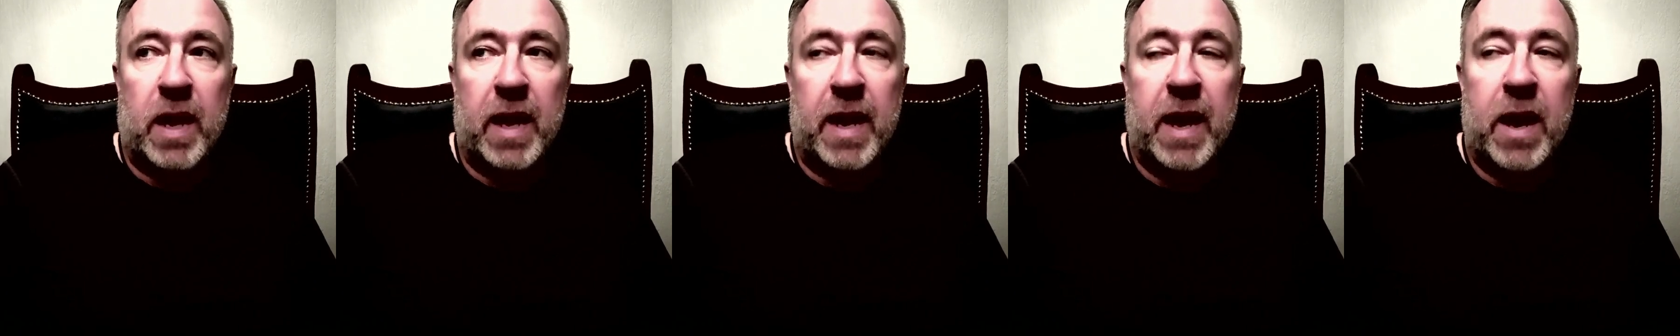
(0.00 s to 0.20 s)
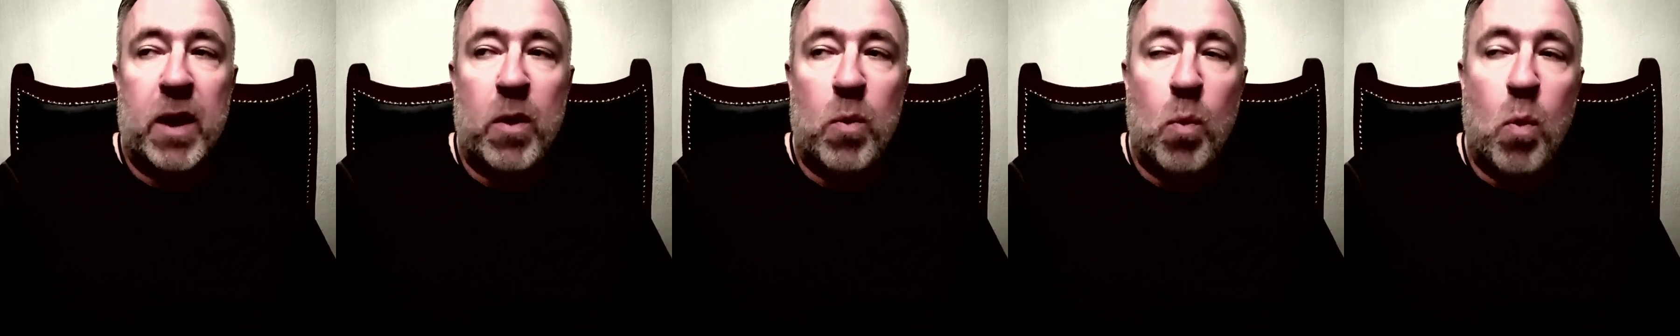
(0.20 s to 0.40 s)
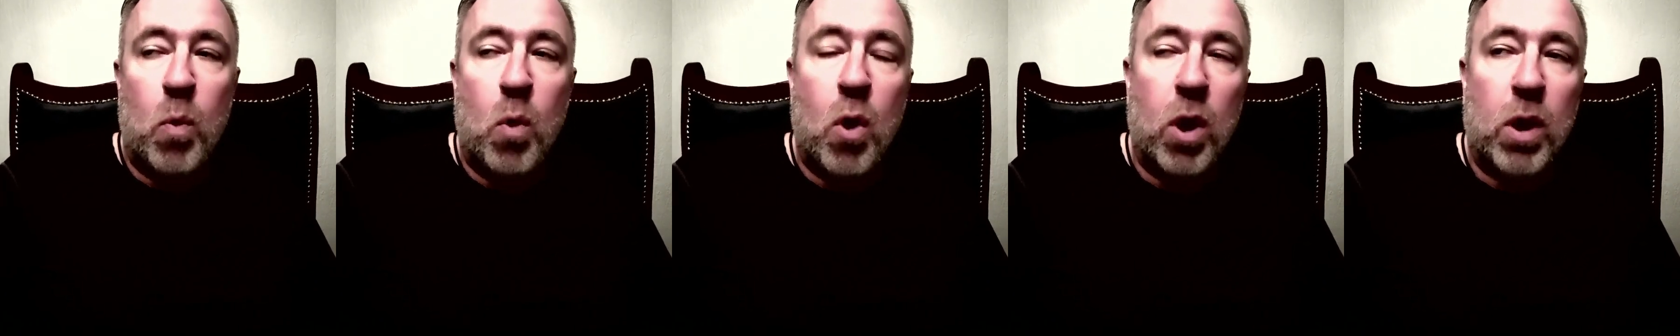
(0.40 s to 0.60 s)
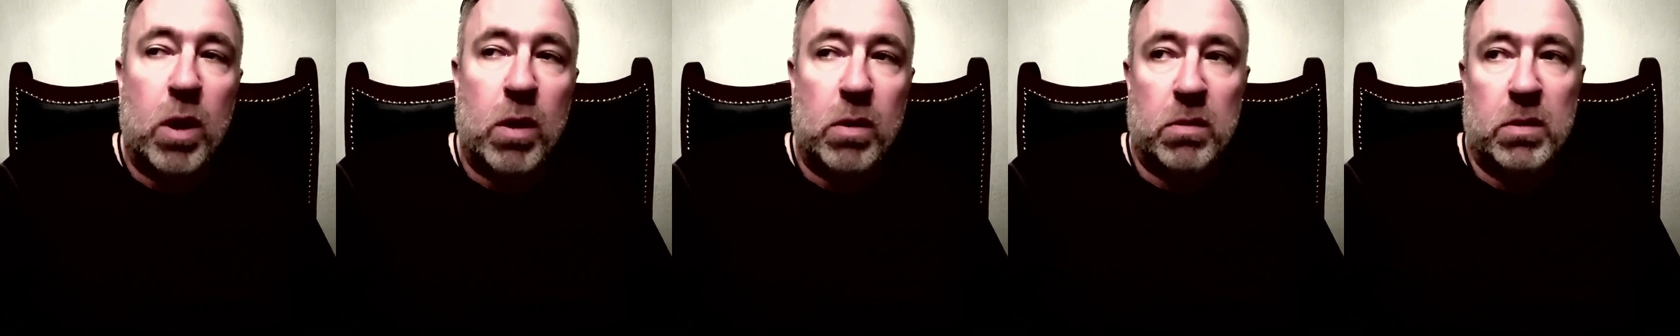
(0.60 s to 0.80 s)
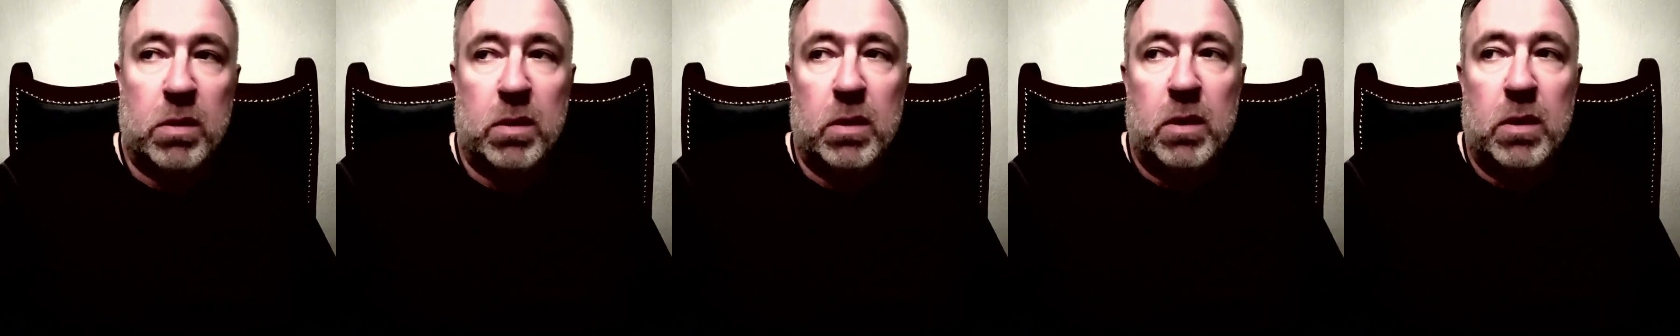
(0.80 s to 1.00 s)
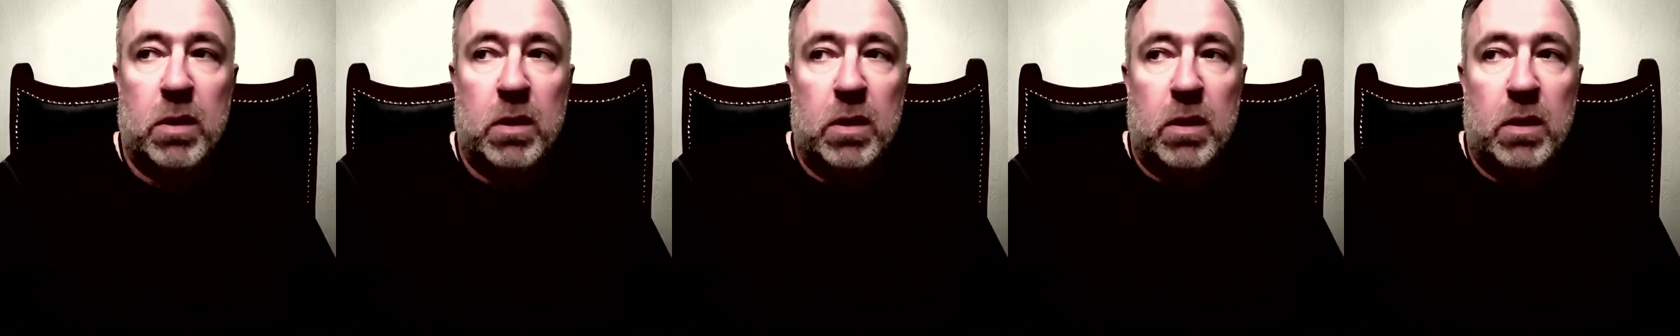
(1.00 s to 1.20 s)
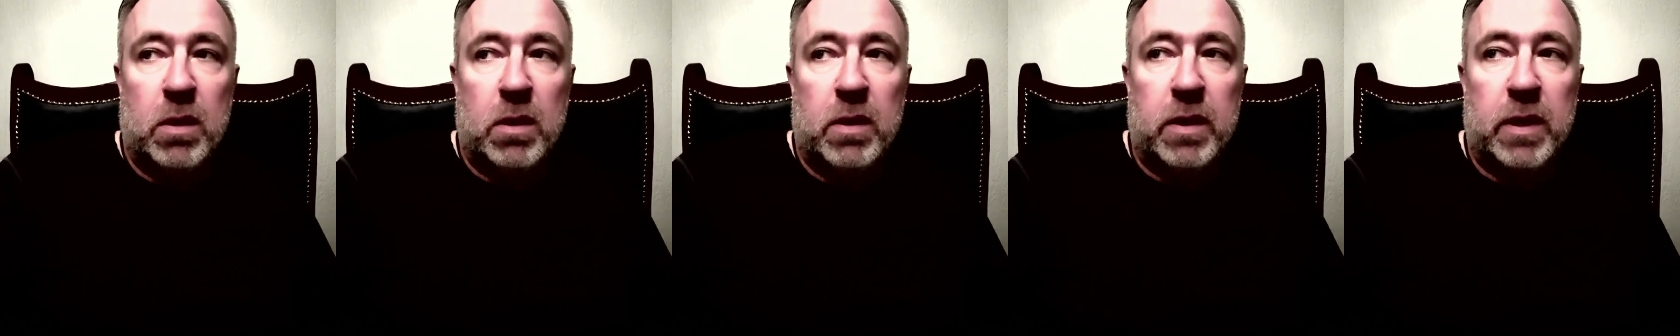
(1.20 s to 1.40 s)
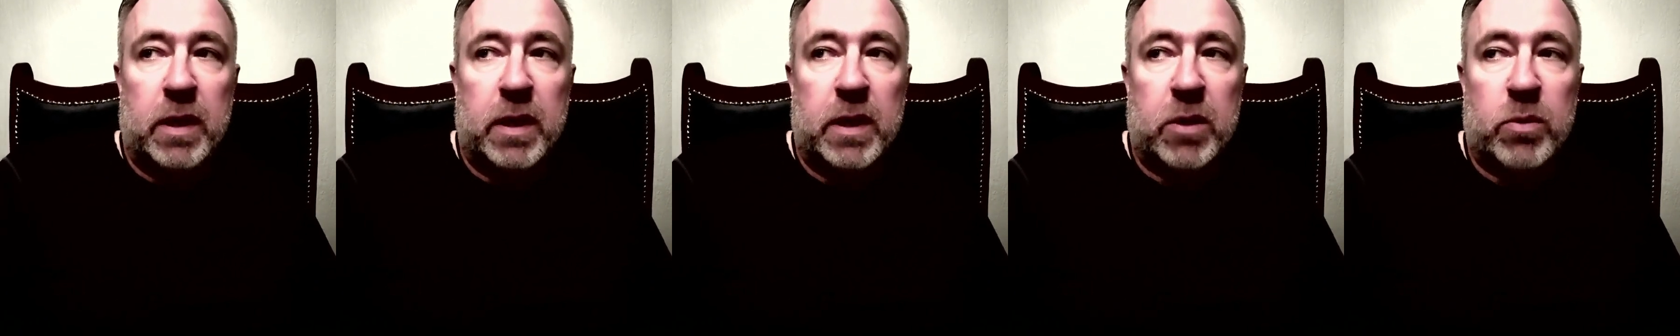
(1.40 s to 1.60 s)
And what,
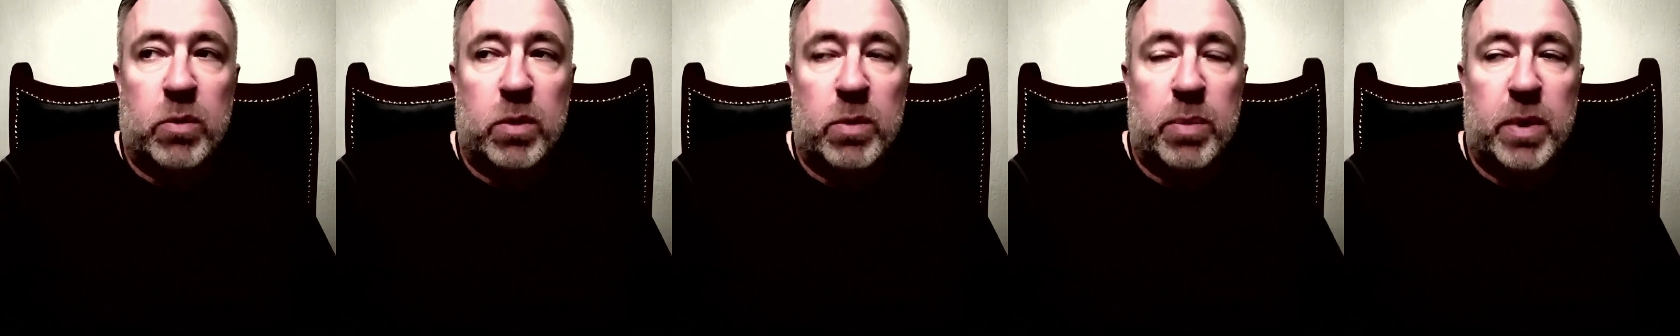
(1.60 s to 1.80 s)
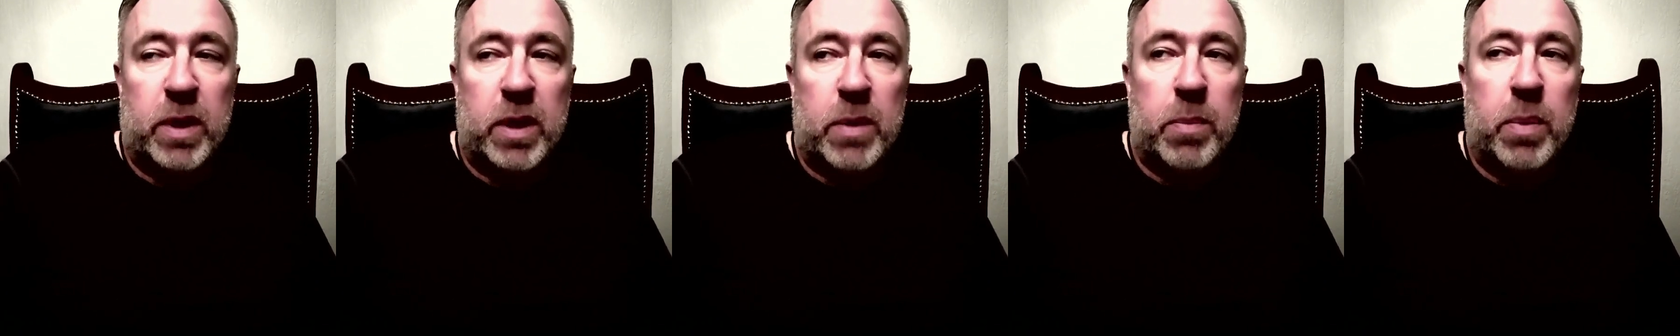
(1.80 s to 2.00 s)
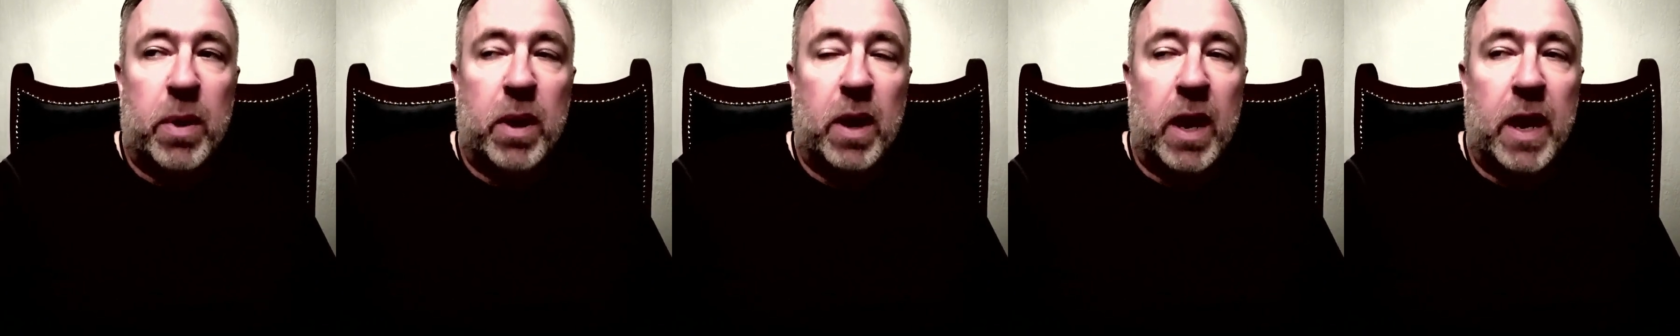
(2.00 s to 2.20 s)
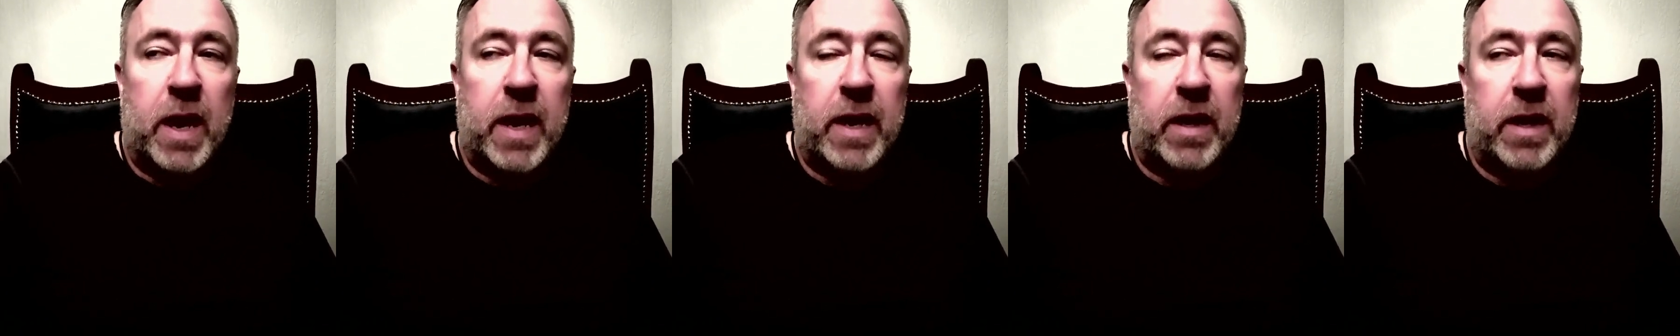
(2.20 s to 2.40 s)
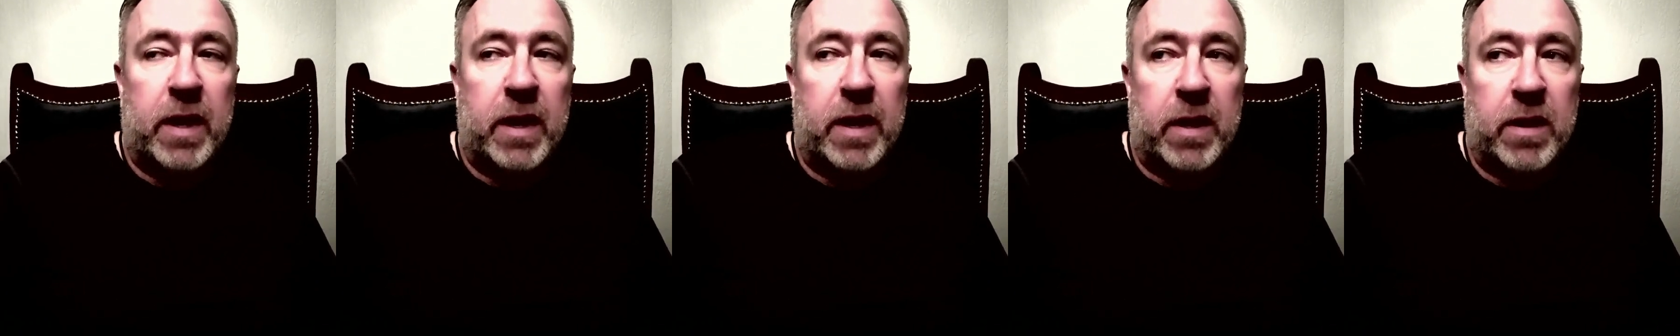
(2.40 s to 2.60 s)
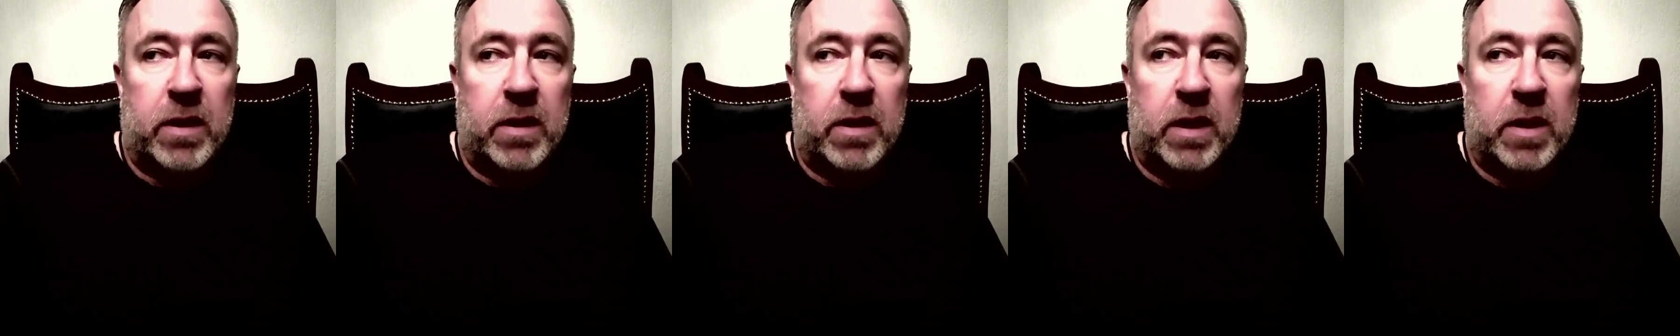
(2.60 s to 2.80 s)
how can we put it politely,